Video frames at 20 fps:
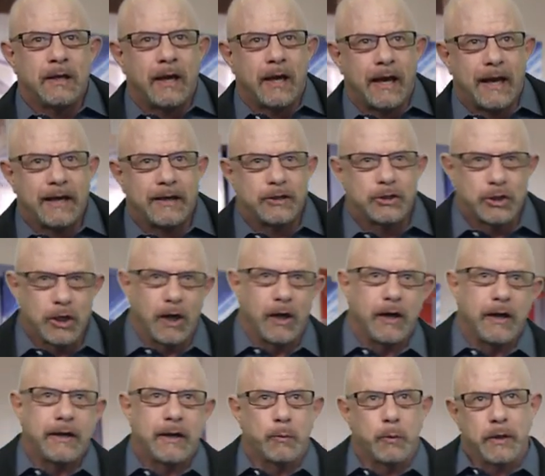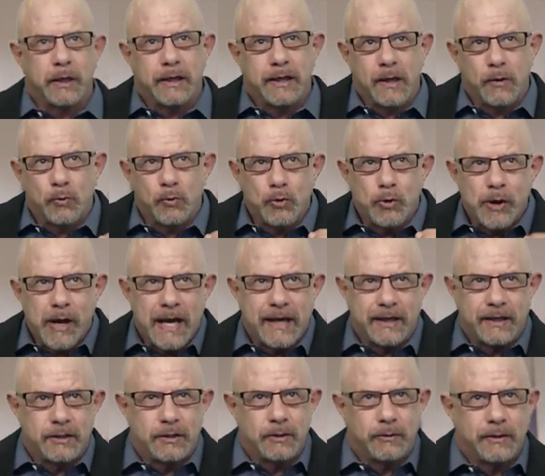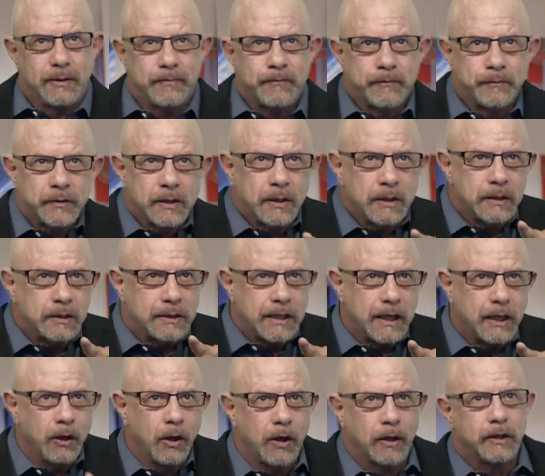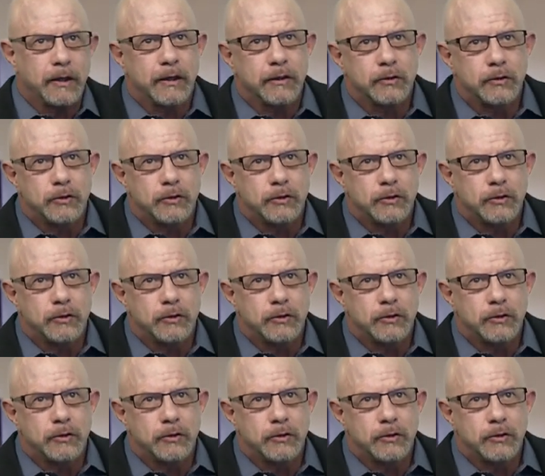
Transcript: and Sean, and we're going to get right into it. Take a look.